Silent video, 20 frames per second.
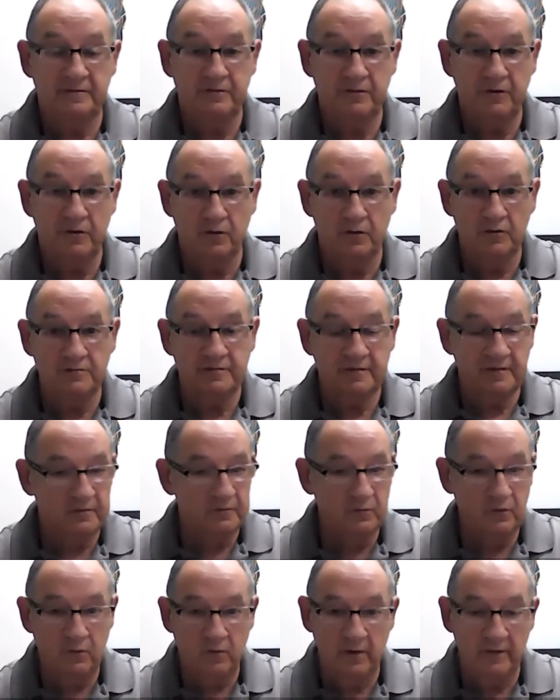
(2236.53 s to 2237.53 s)
yours and
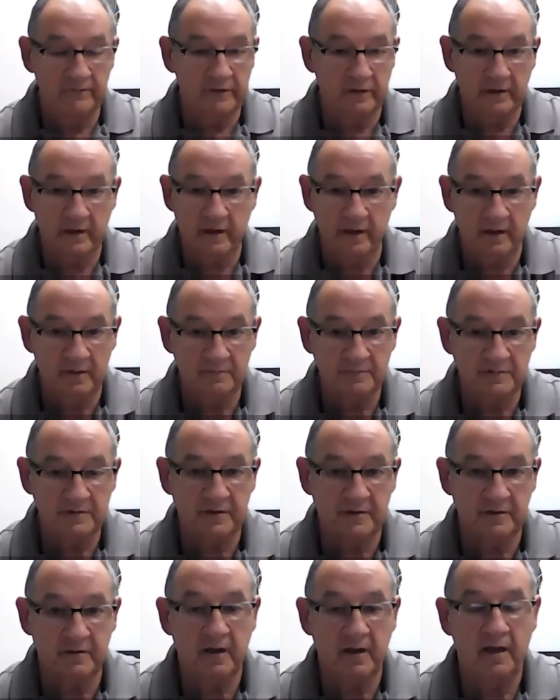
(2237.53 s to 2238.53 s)
whoever comes
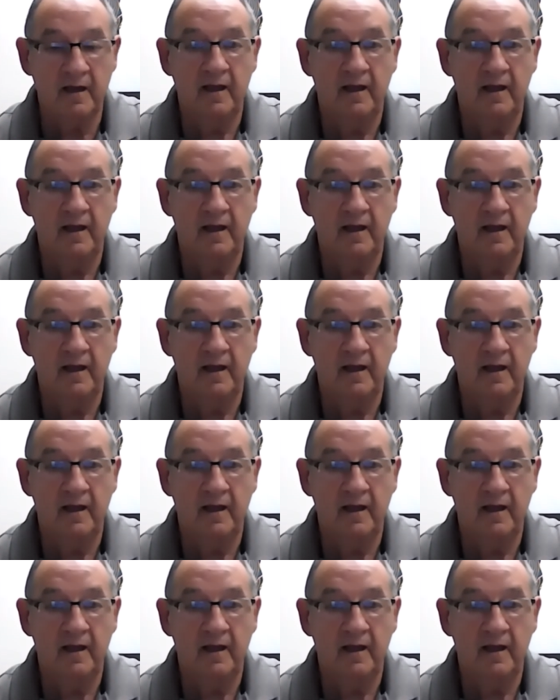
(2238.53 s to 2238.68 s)
here,